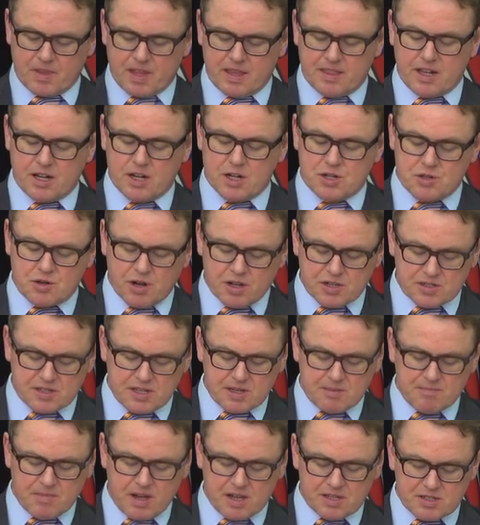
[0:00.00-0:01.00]
that a
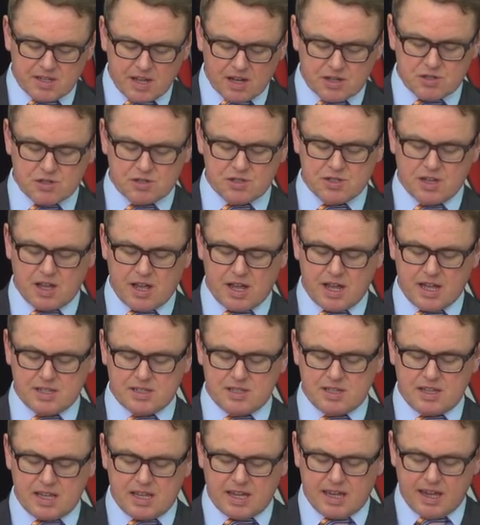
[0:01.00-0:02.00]
trustee must
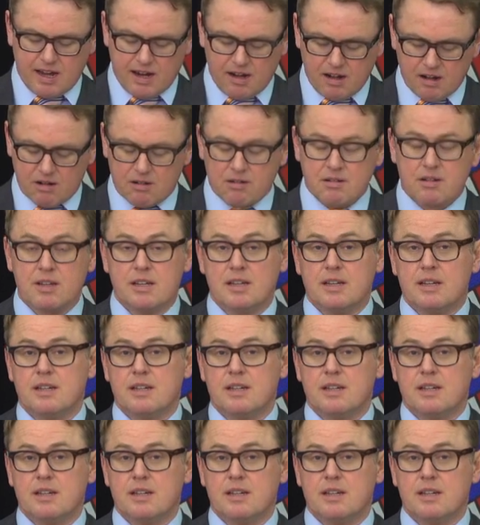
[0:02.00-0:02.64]
exercise the care,